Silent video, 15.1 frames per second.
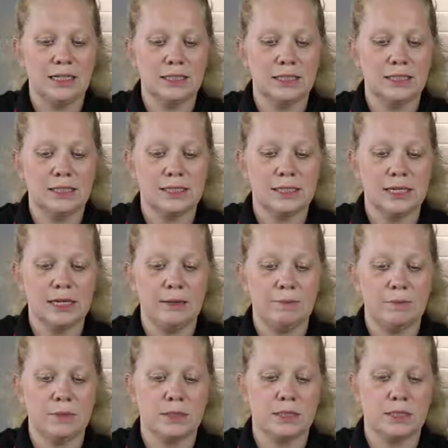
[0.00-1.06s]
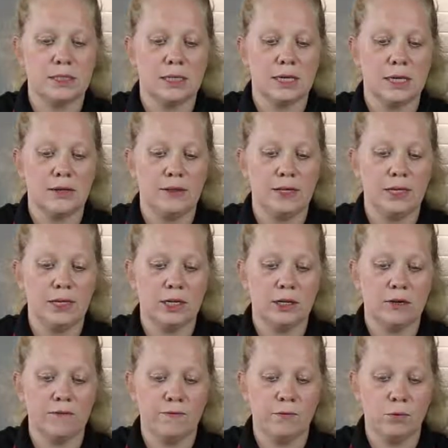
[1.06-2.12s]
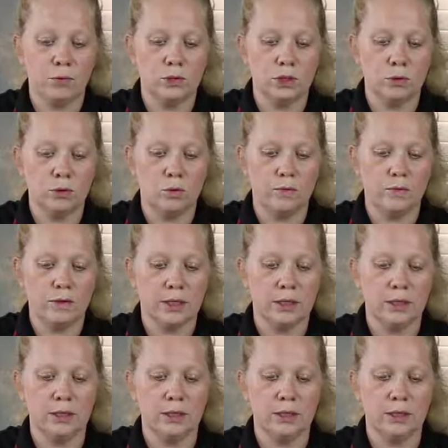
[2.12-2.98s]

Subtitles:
snips, and then you can fold it over